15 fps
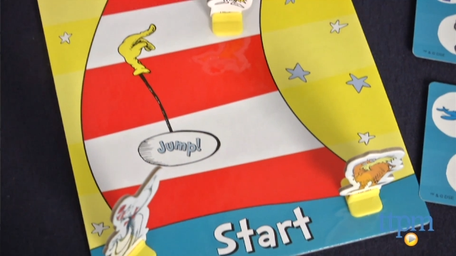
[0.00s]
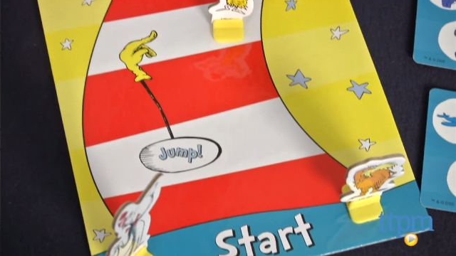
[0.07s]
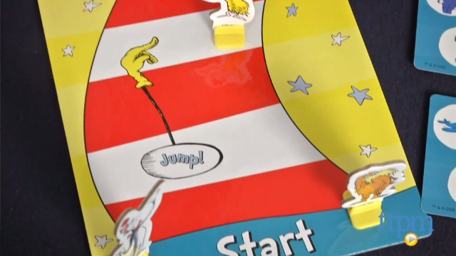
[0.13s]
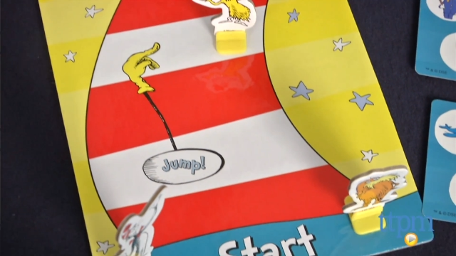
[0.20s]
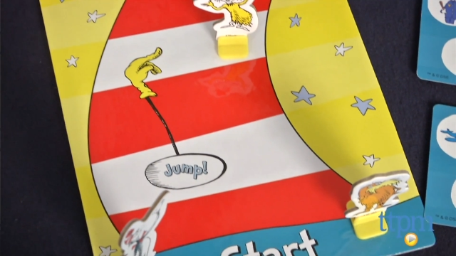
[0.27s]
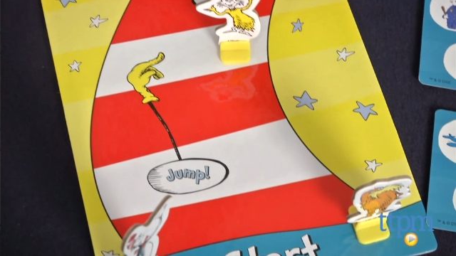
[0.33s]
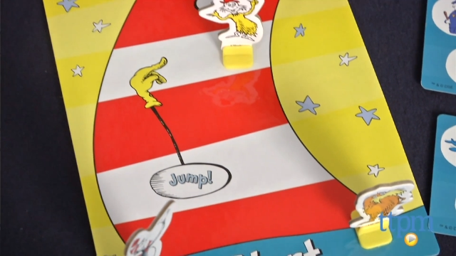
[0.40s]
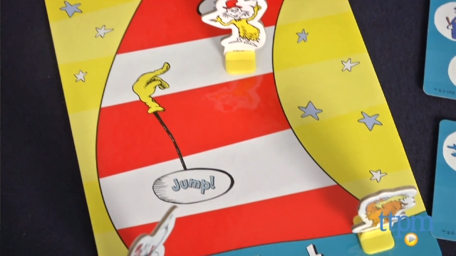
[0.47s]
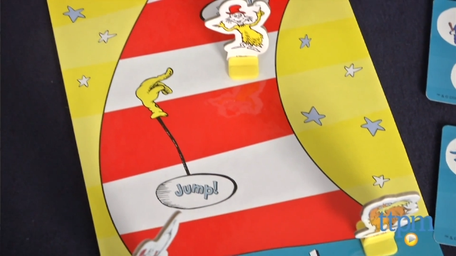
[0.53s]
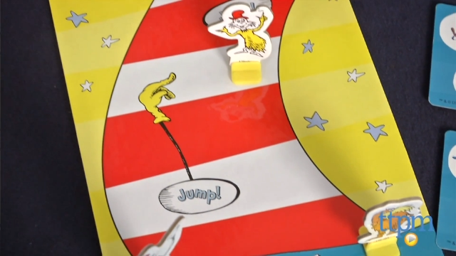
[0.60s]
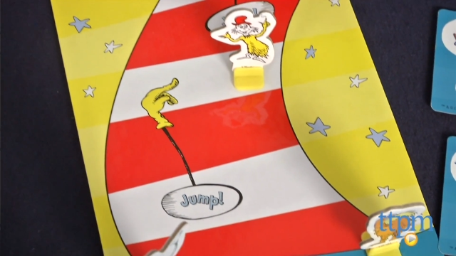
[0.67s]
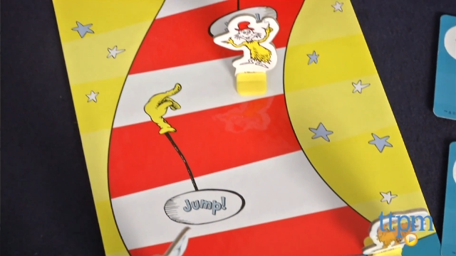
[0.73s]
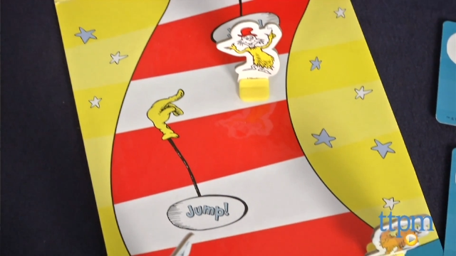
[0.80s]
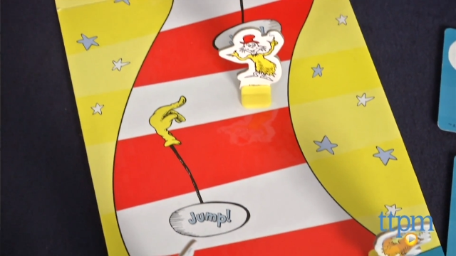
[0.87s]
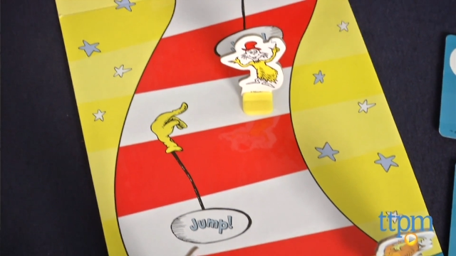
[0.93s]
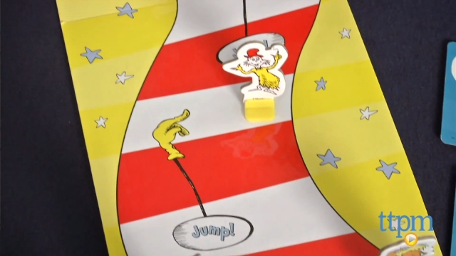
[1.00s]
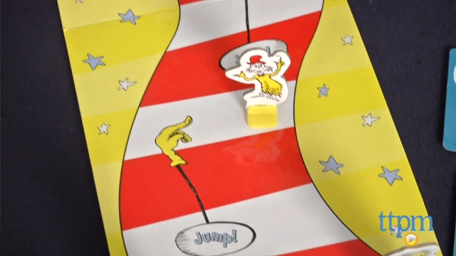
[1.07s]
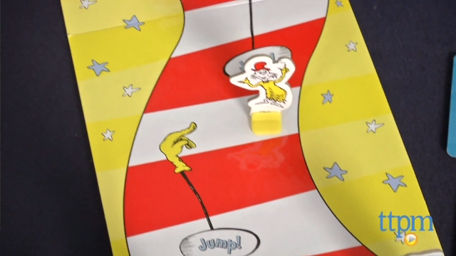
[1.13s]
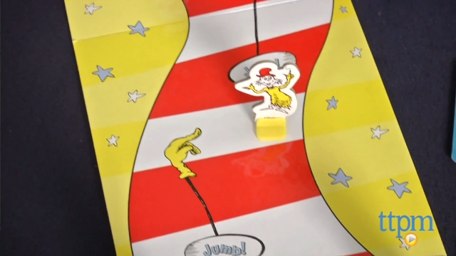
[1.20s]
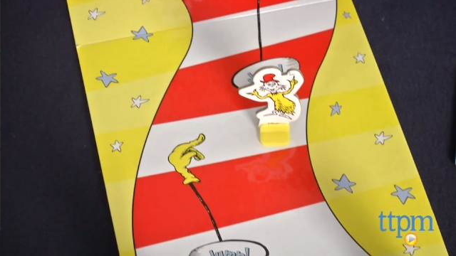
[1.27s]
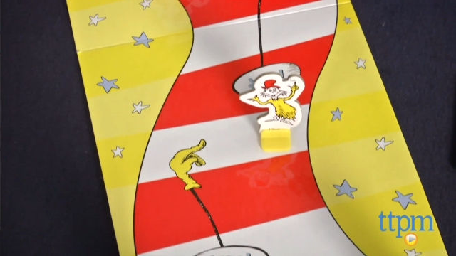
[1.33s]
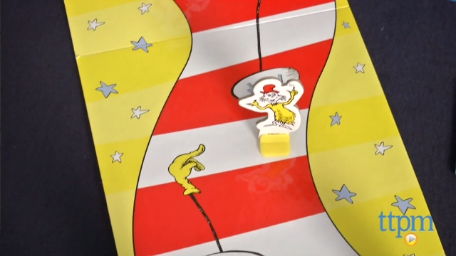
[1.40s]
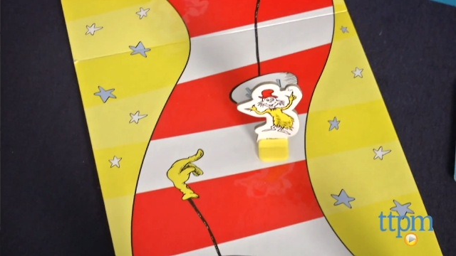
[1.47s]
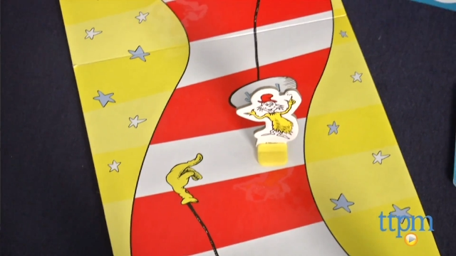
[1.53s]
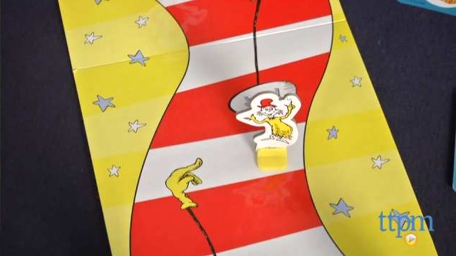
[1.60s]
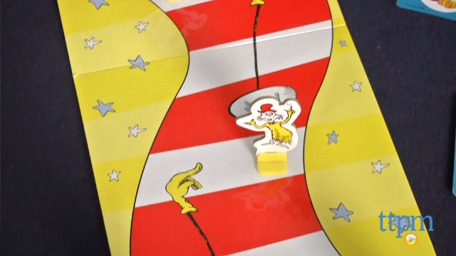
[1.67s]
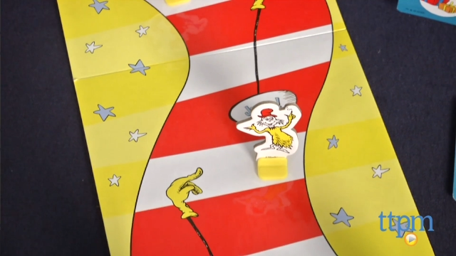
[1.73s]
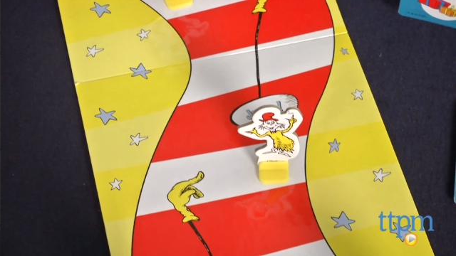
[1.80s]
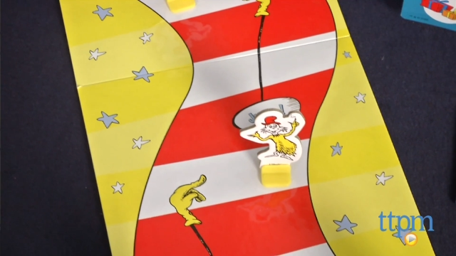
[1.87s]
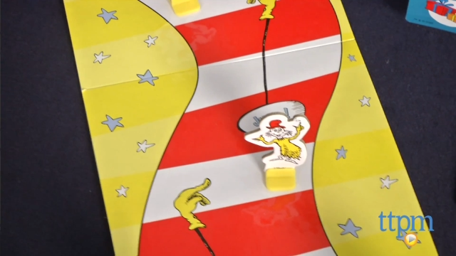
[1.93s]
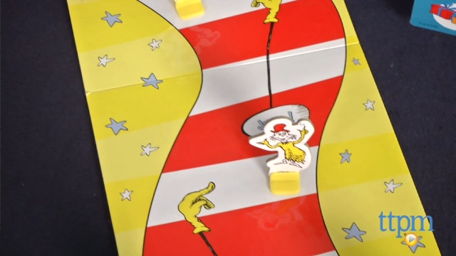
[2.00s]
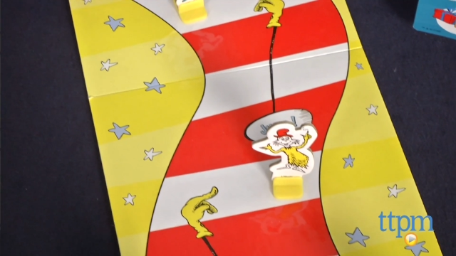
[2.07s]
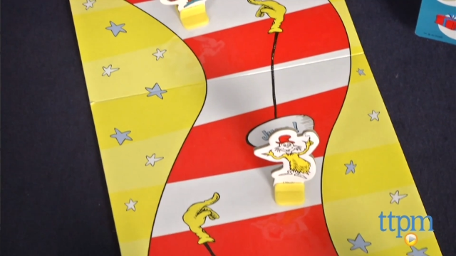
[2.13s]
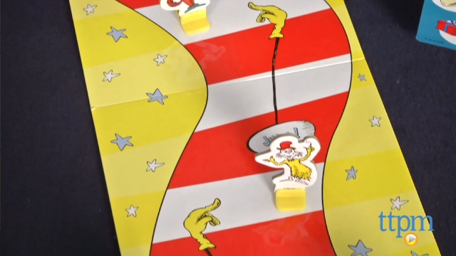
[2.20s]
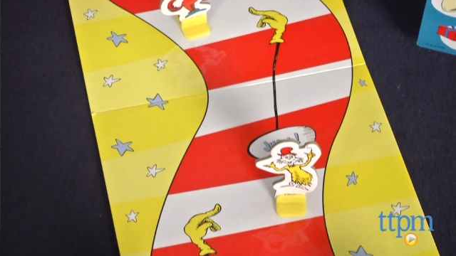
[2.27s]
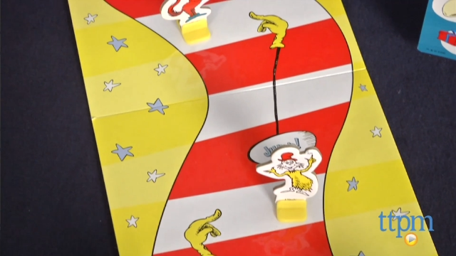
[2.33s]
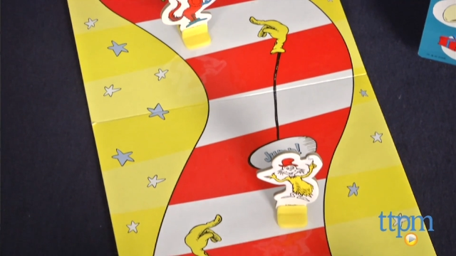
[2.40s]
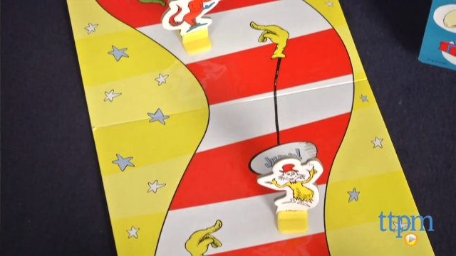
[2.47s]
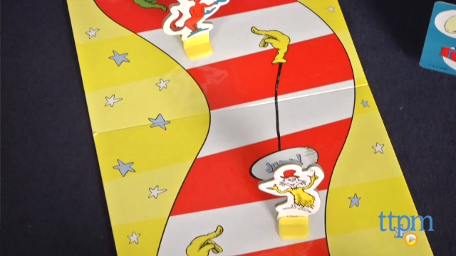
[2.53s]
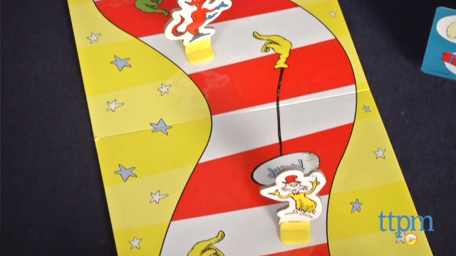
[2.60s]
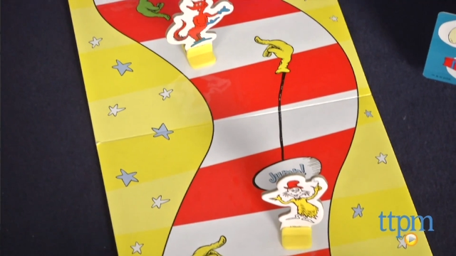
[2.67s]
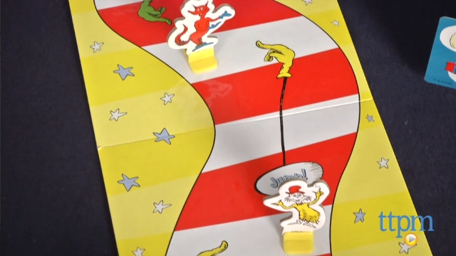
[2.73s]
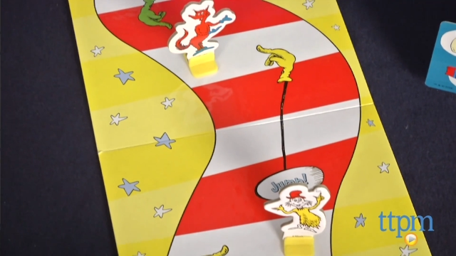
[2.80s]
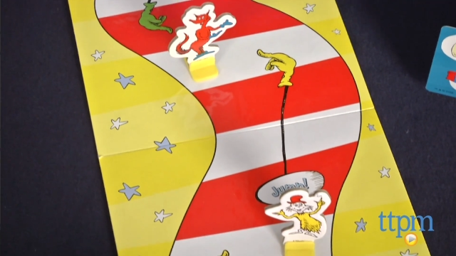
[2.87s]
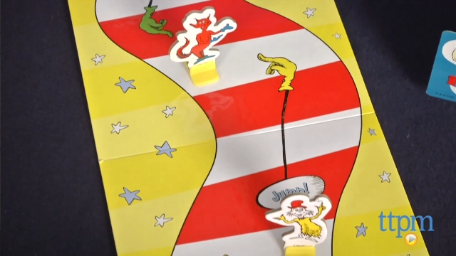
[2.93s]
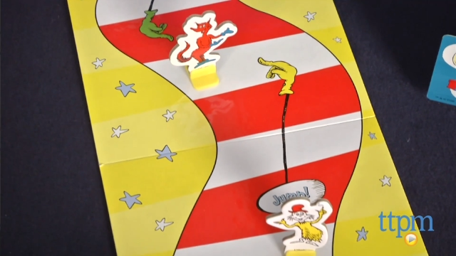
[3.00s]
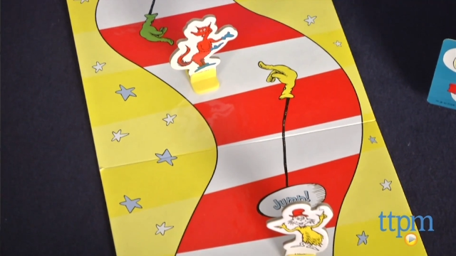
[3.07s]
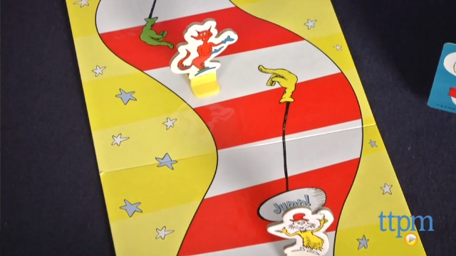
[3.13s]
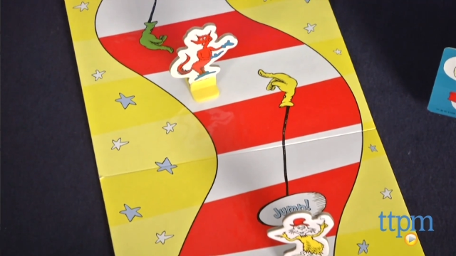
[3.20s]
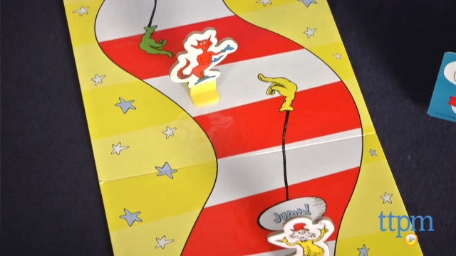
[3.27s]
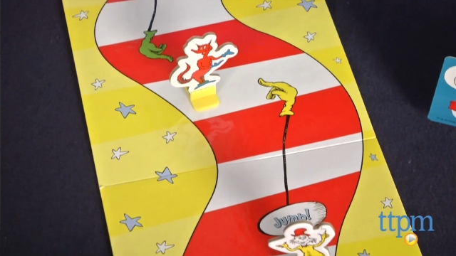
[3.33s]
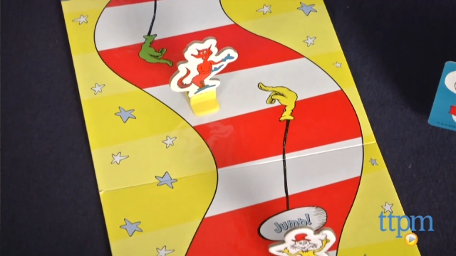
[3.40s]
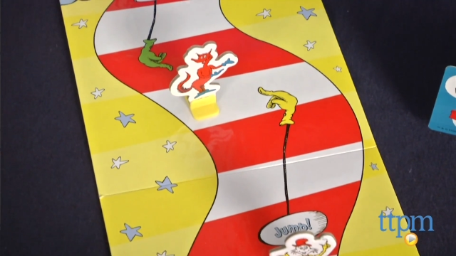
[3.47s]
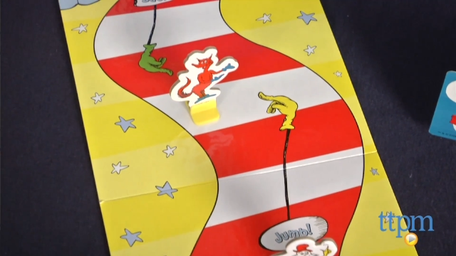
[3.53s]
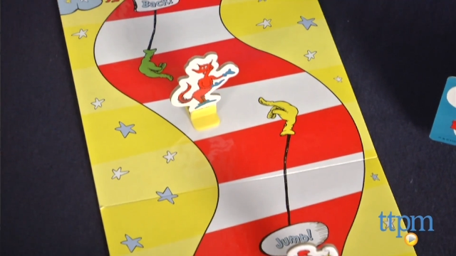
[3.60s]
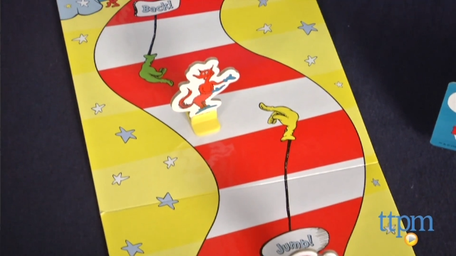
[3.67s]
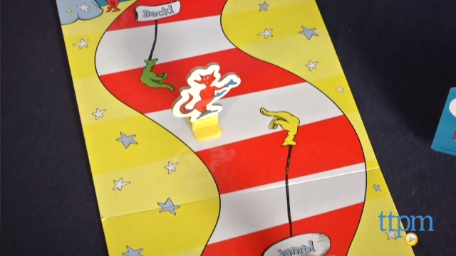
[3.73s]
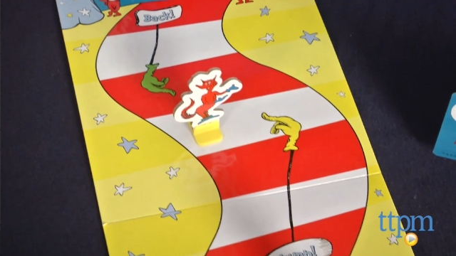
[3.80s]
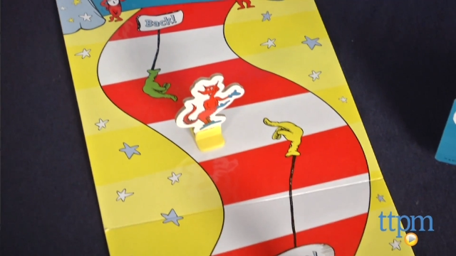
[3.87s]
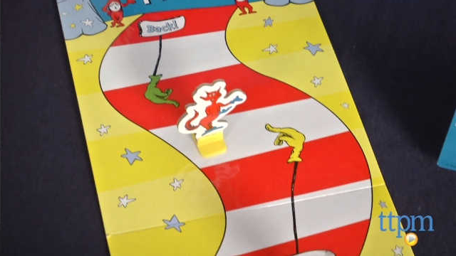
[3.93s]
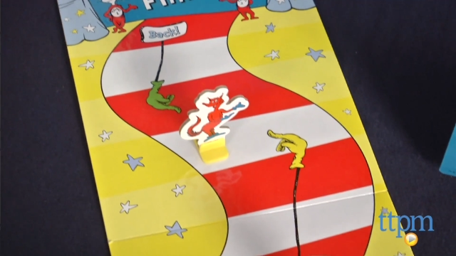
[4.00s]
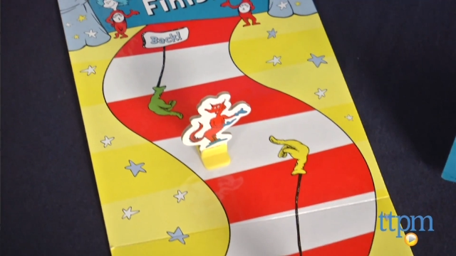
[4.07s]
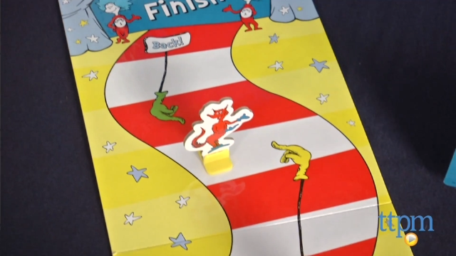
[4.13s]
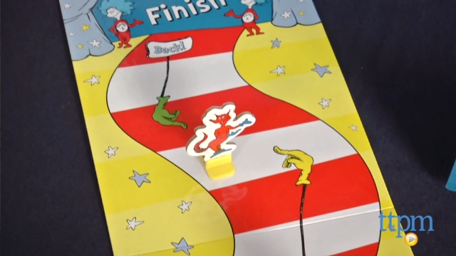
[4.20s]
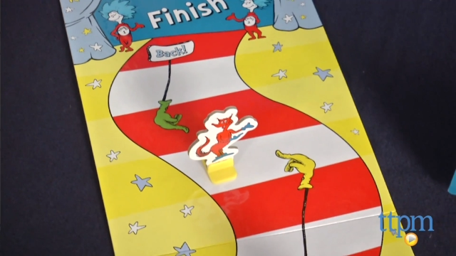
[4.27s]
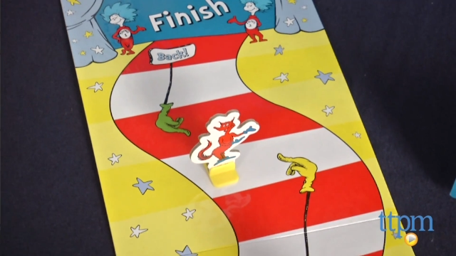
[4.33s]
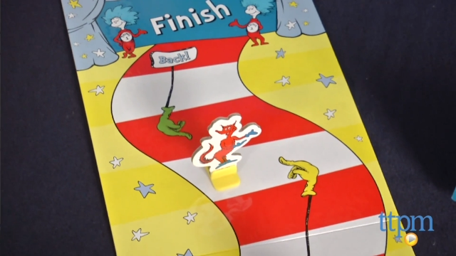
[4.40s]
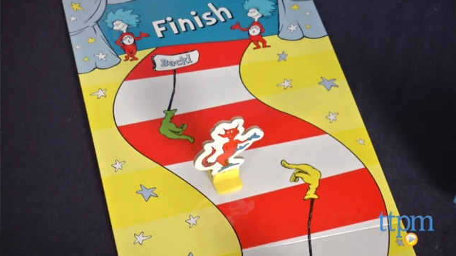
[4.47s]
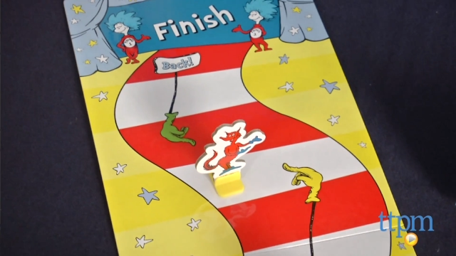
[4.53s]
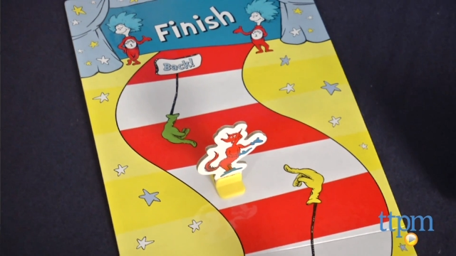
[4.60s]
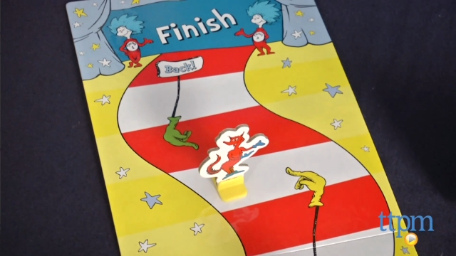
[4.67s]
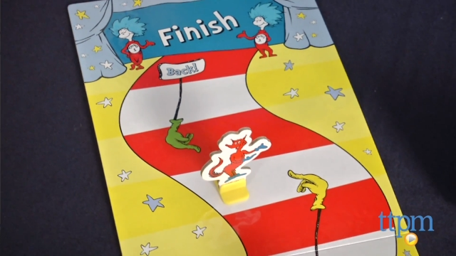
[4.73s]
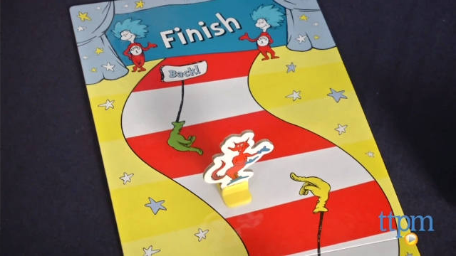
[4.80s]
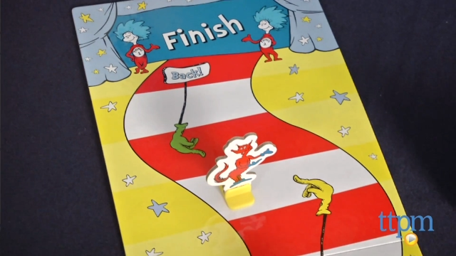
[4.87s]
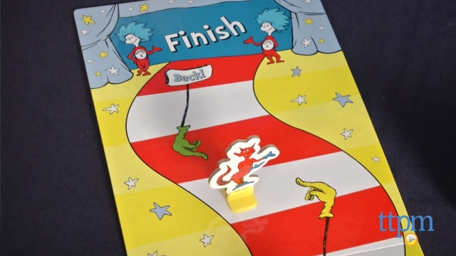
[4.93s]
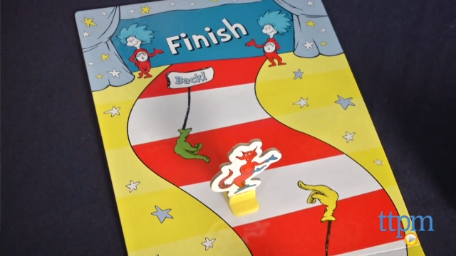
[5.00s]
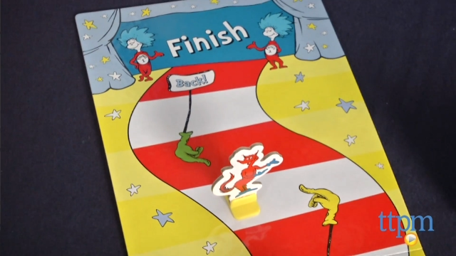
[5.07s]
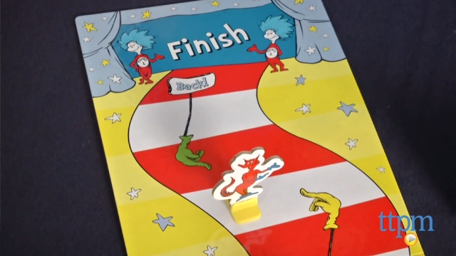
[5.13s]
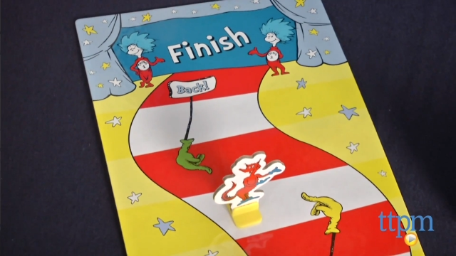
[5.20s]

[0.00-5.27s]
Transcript: No face is visible, so there are no lips to read.